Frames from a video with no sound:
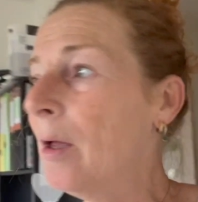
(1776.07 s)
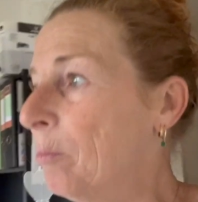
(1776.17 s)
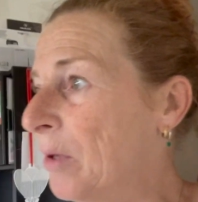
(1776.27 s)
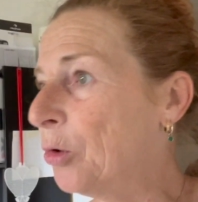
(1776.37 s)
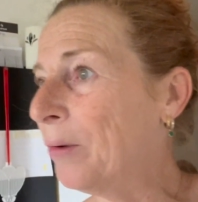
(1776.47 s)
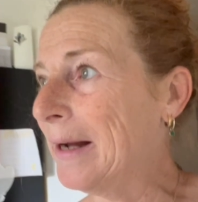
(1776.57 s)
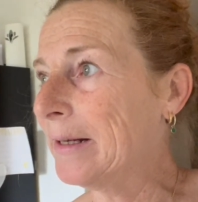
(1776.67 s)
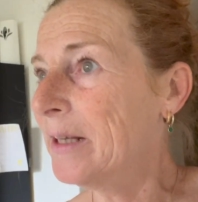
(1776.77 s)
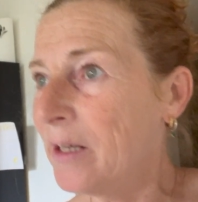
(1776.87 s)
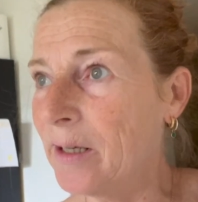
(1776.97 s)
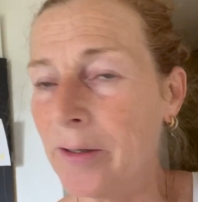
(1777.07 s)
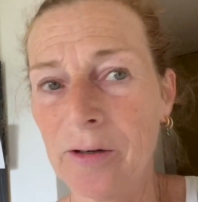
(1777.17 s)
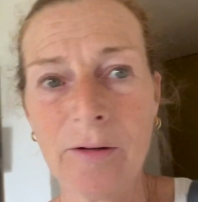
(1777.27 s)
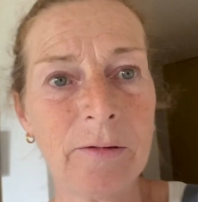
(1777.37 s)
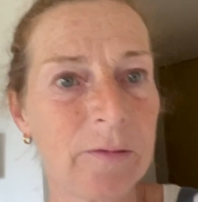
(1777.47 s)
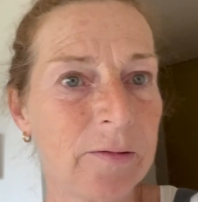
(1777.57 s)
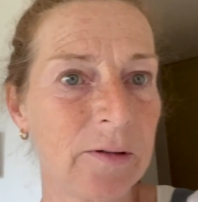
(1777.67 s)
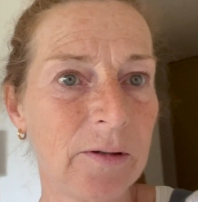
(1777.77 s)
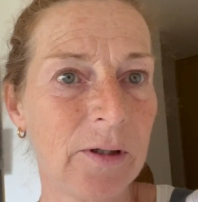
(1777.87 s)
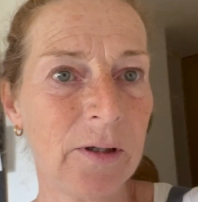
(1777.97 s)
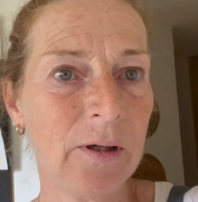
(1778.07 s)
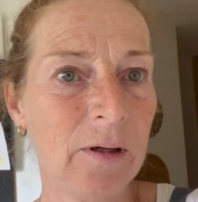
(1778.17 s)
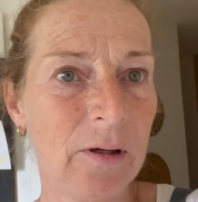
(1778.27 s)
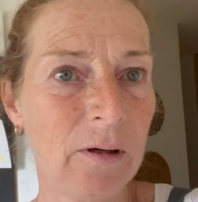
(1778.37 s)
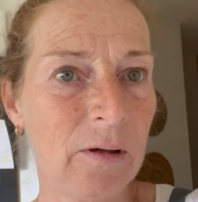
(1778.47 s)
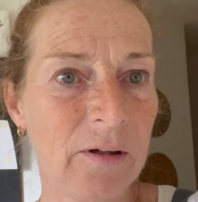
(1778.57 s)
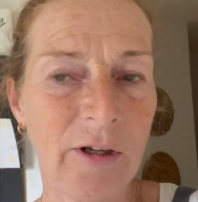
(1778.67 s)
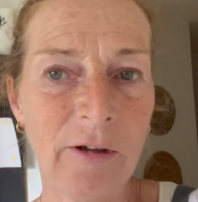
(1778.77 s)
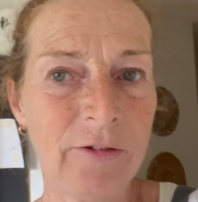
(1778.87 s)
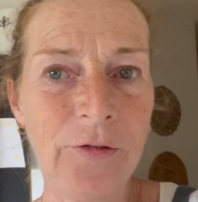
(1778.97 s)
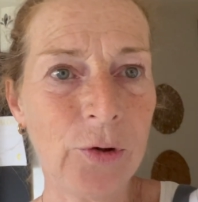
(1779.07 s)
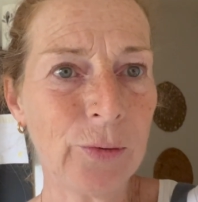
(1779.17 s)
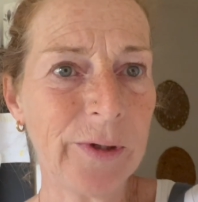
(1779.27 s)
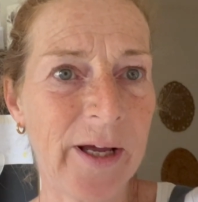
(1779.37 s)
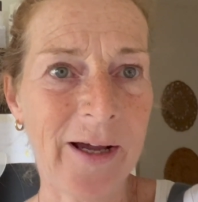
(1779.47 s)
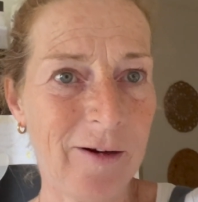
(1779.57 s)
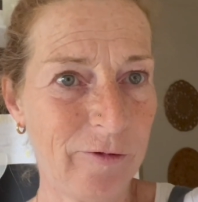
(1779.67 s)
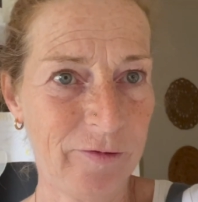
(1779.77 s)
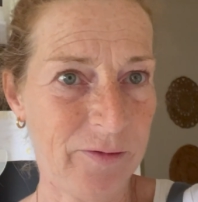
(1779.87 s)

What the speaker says: Meanwhile here, if you only have